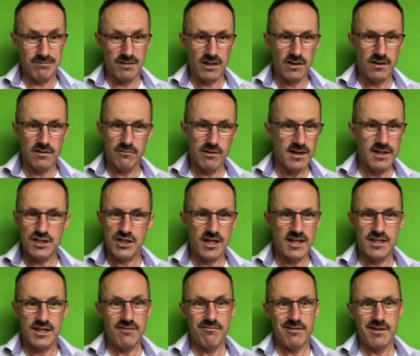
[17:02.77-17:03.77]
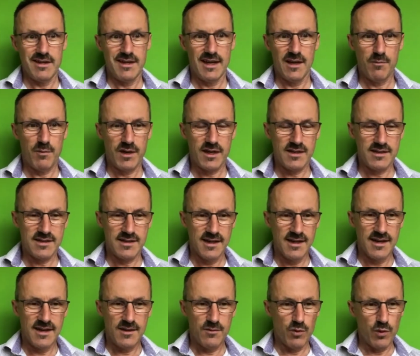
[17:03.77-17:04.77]
we've got to really change everything now because
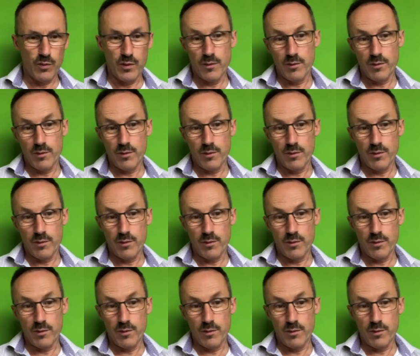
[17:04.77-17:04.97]
what we